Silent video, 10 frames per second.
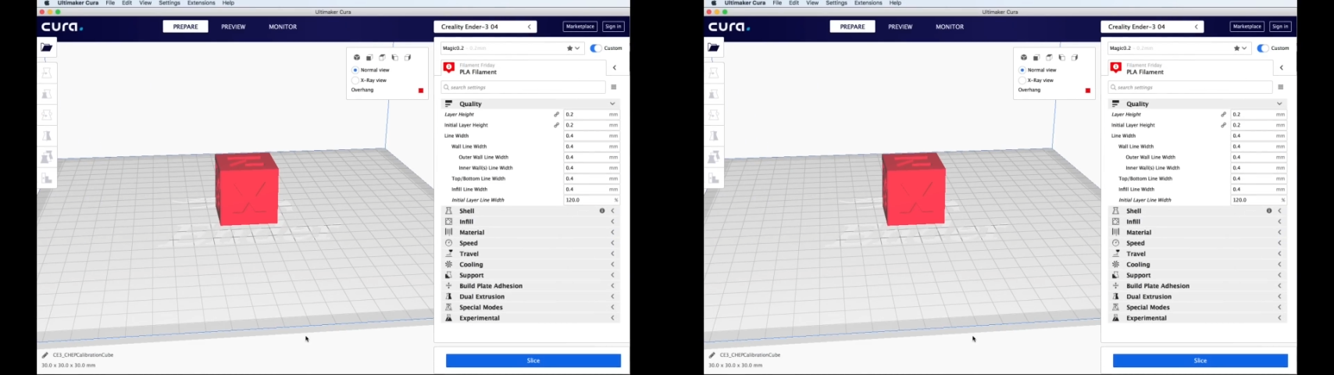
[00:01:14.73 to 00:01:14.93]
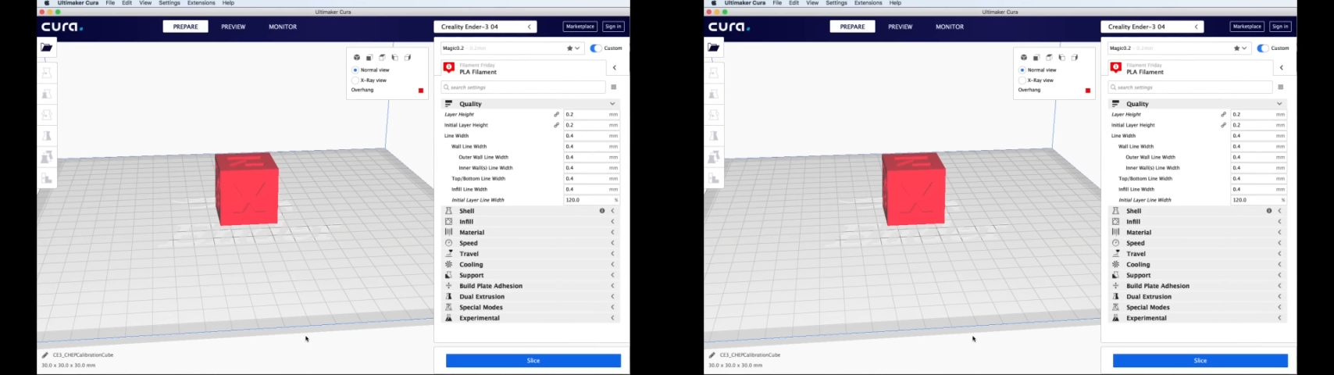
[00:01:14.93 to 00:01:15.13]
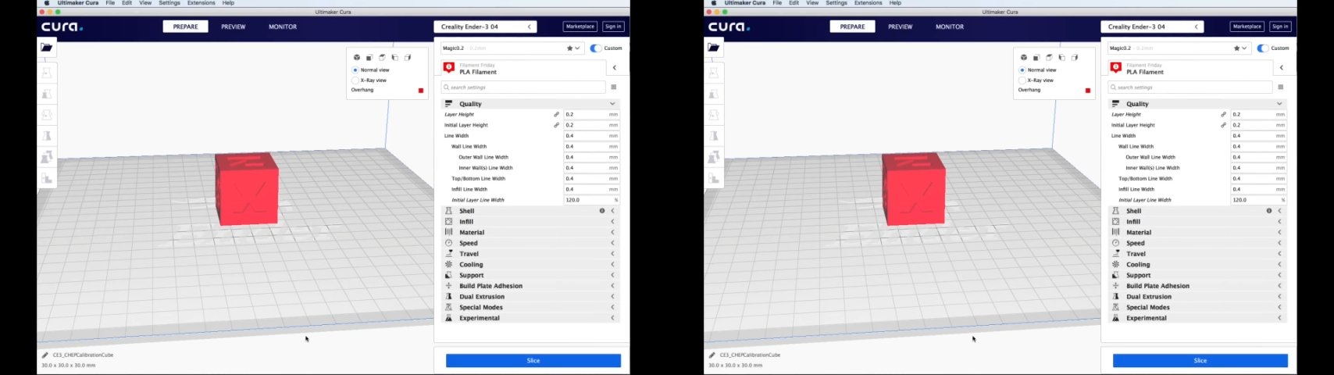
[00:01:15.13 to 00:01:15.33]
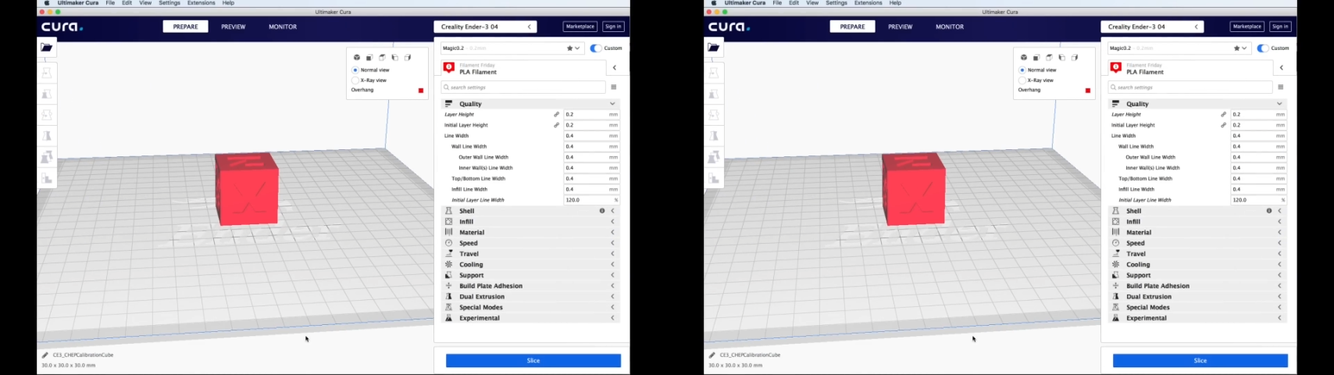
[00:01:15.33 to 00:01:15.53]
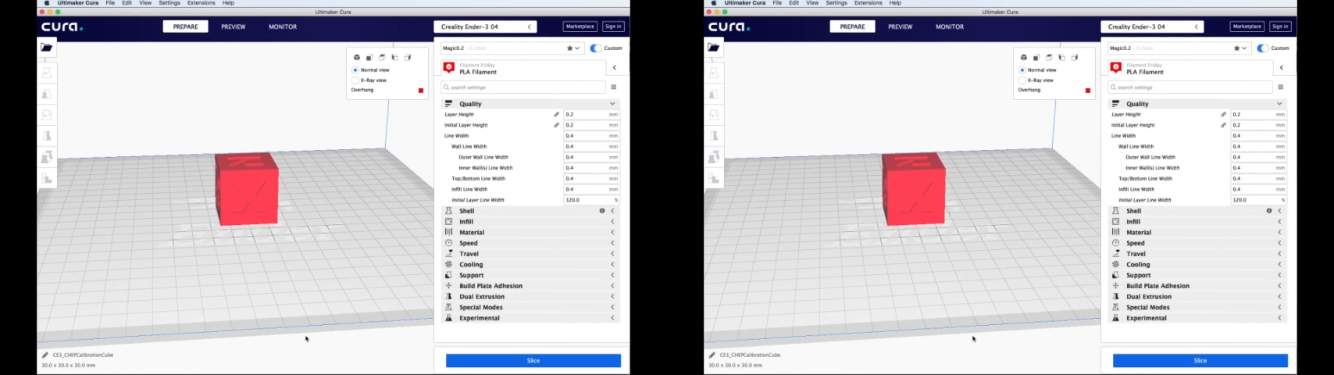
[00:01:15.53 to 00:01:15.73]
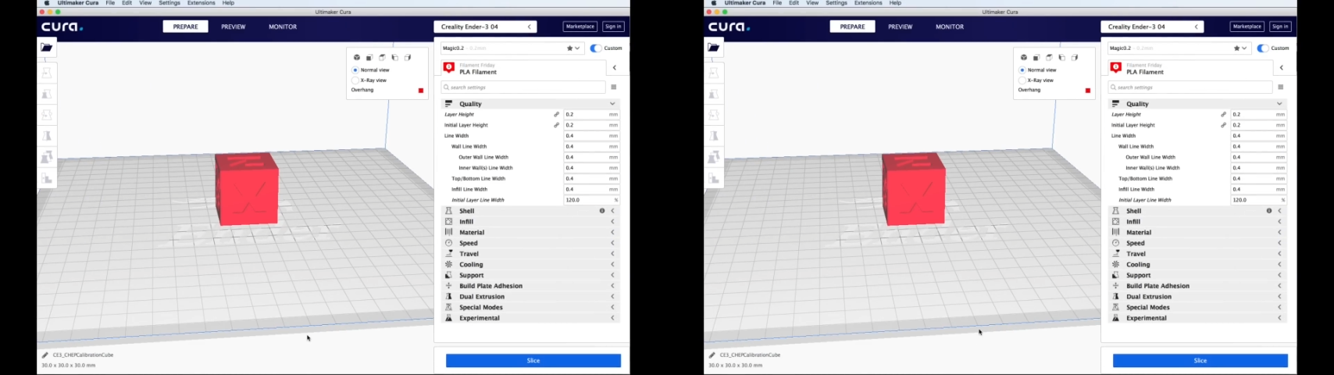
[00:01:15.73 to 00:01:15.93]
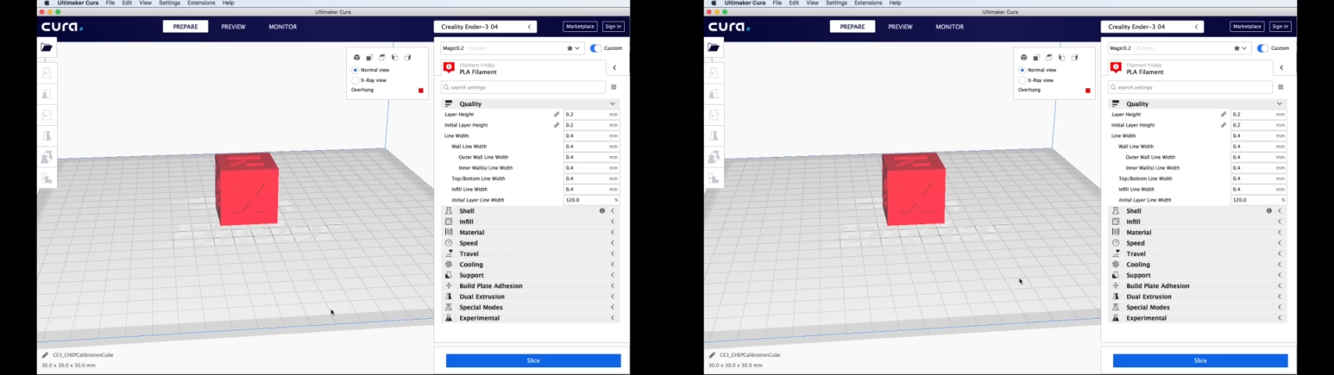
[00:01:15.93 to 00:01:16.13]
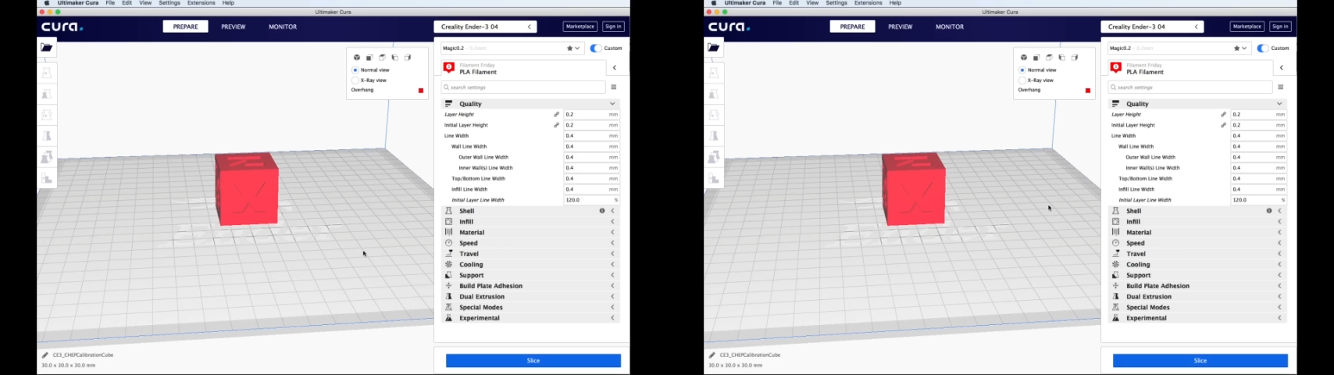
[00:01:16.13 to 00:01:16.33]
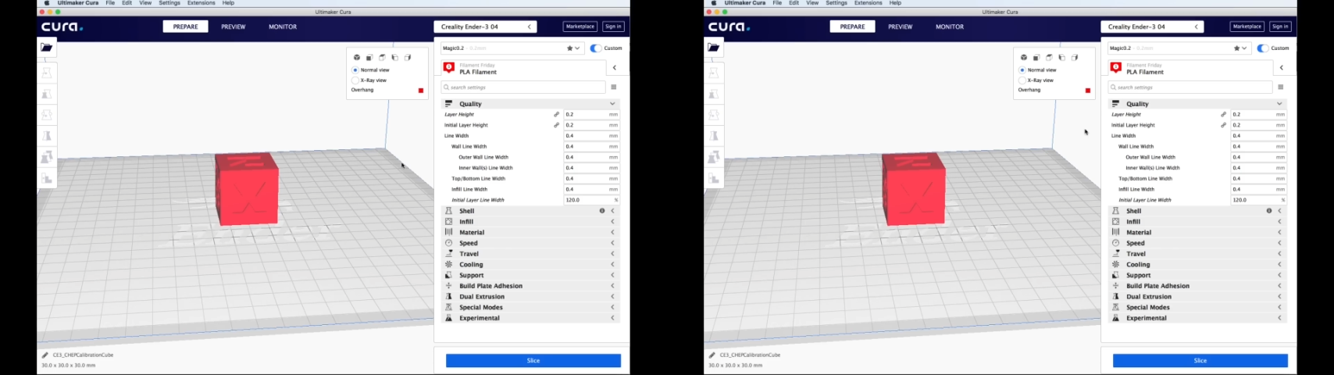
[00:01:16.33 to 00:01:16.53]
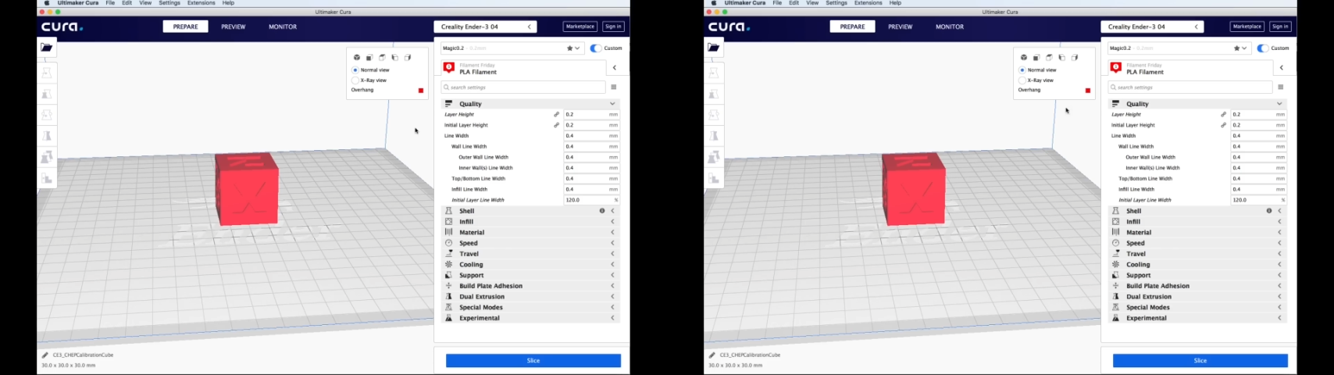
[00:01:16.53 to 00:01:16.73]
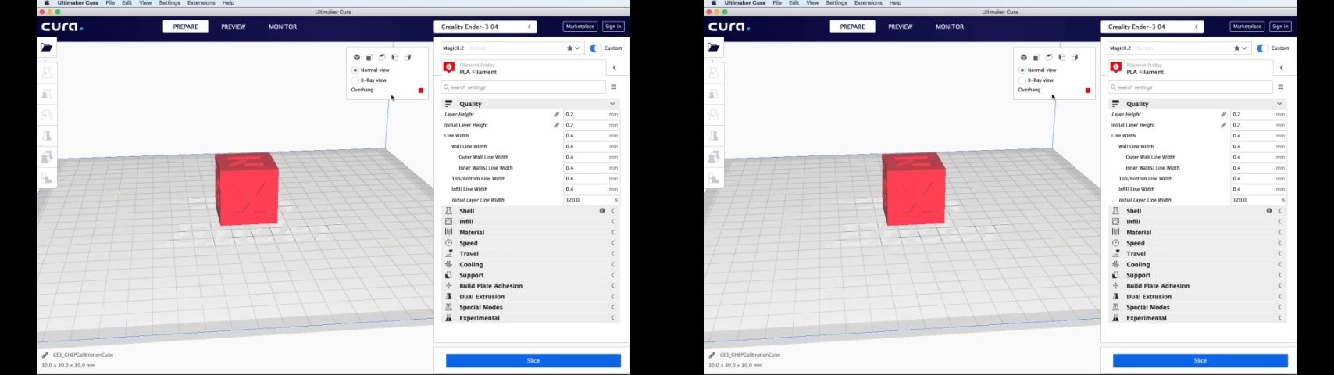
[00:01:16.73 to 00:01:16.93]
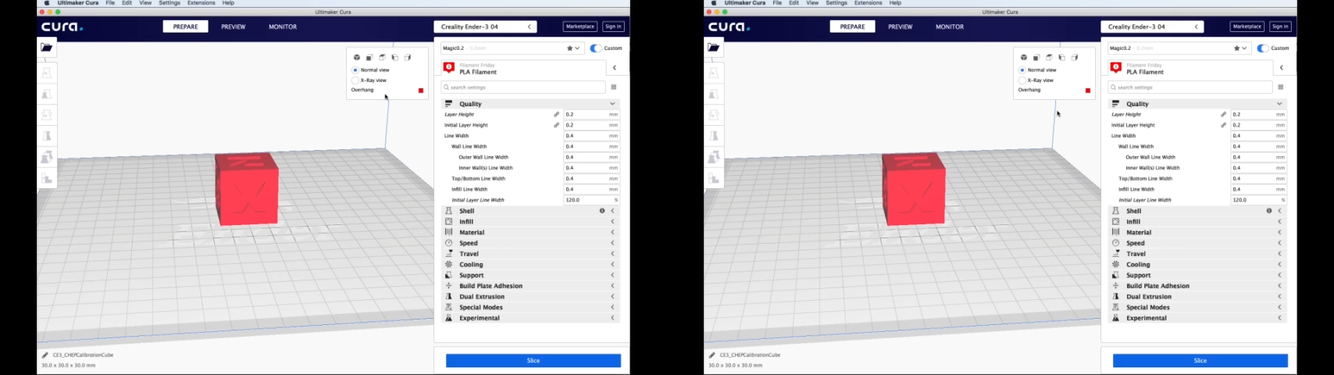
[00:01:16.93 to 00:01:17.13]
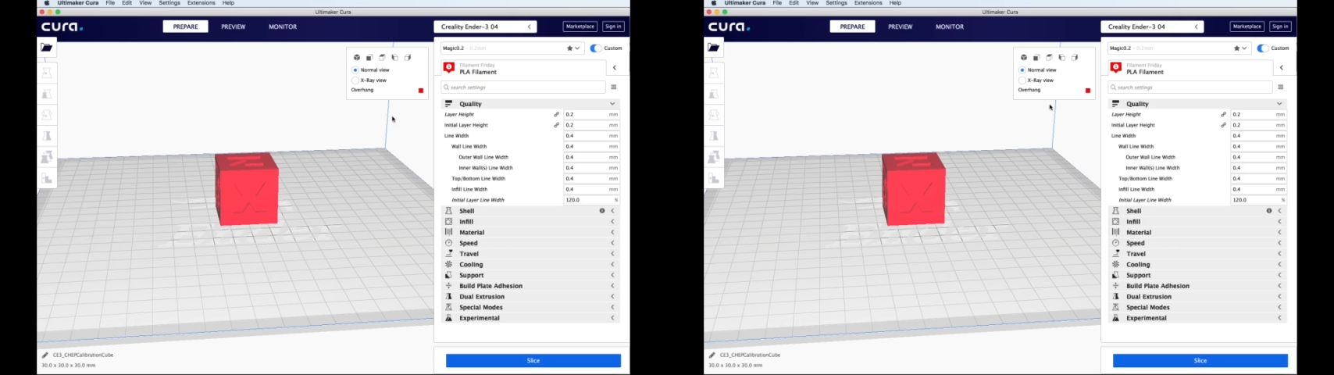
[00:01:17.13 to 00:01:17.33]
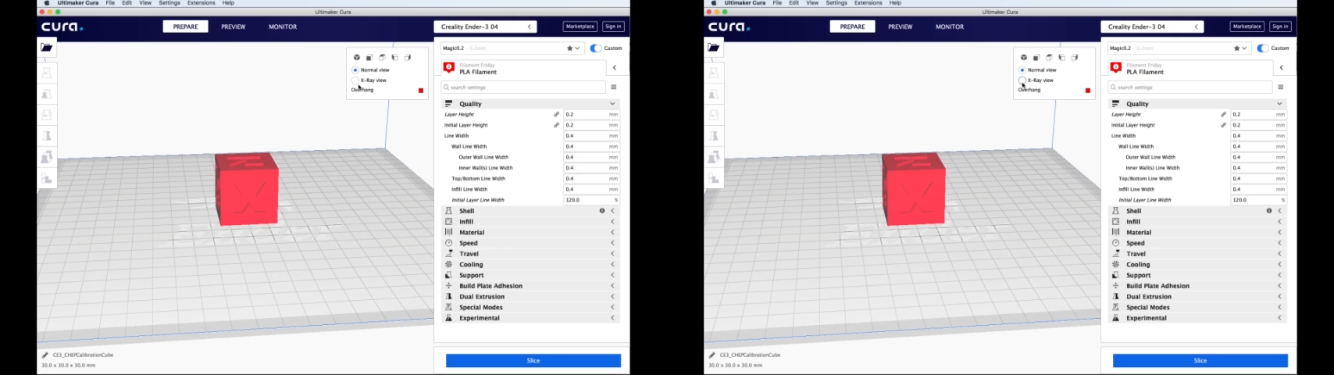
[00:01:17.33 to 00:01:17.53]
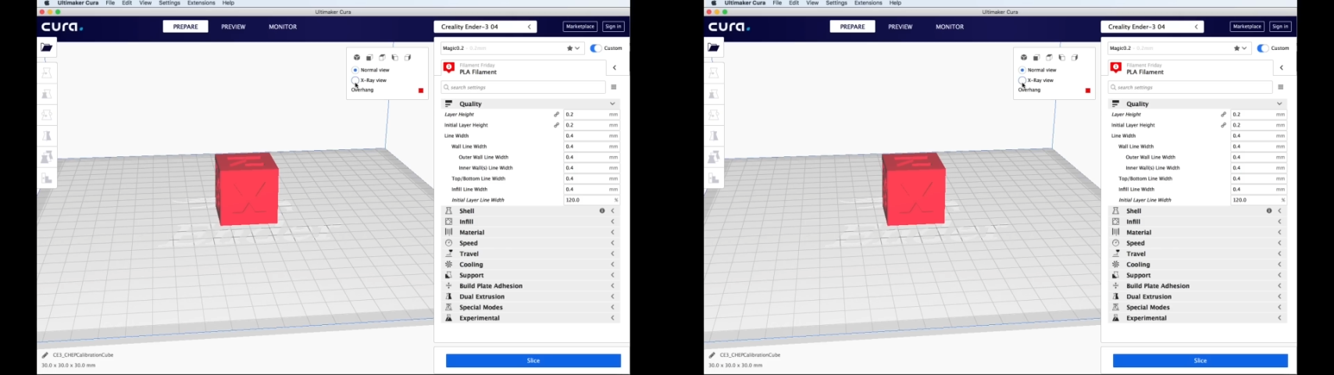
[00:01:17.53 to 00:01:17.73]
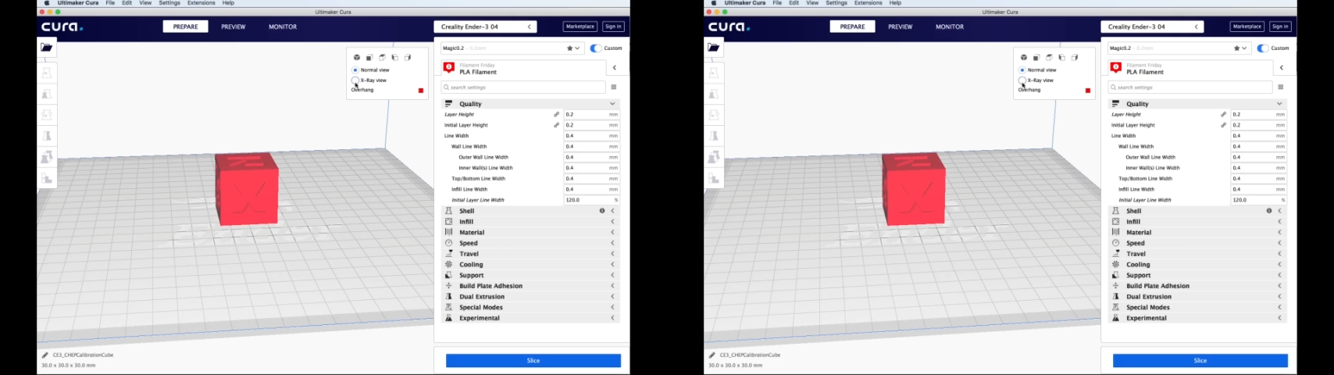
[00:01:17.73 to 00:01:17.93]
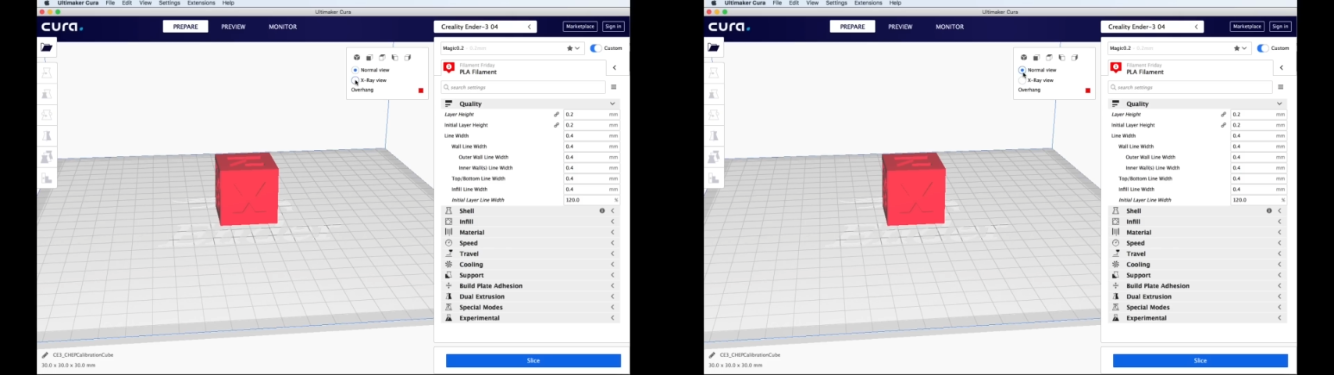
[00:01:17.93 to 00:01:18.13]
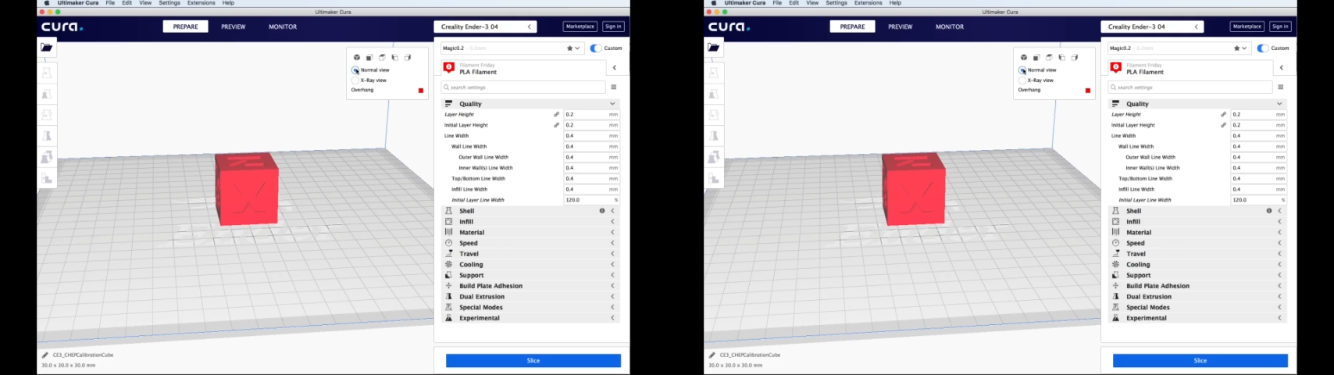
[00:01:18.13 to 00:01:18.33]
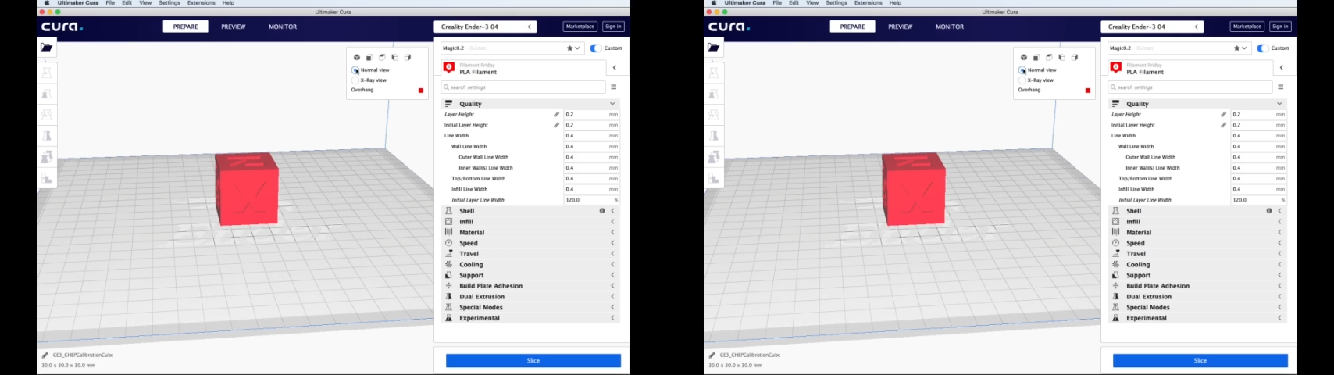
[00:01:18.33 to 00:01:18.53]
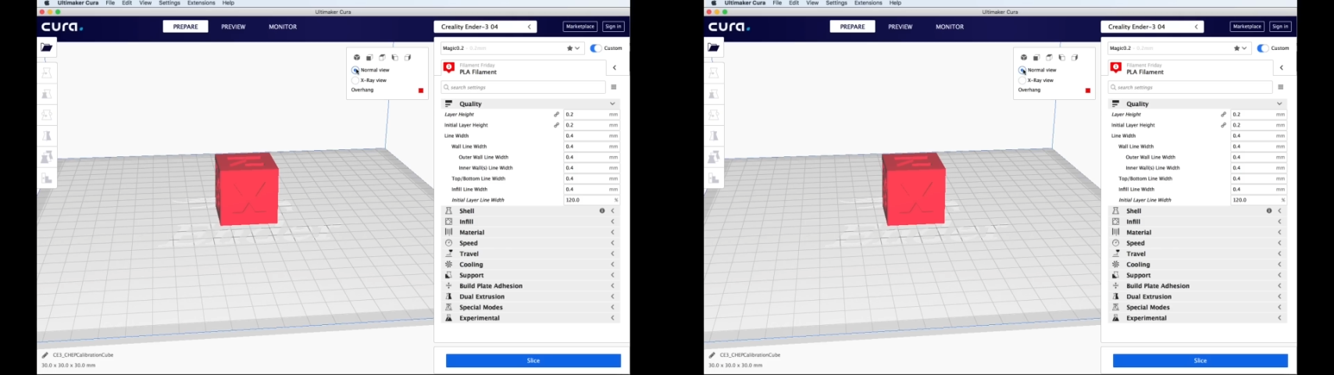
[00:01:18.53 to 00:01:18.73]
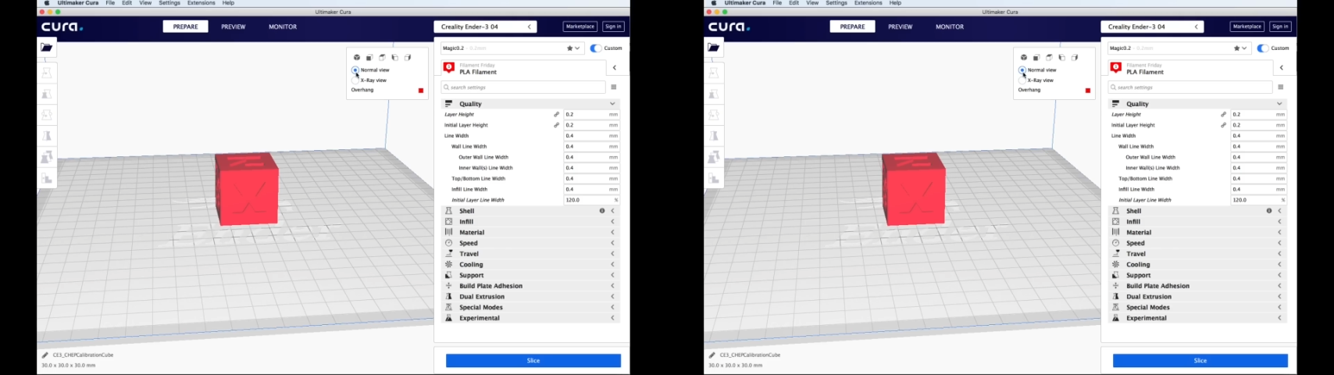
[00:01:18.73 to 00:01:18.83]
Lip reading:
(no speaker visible)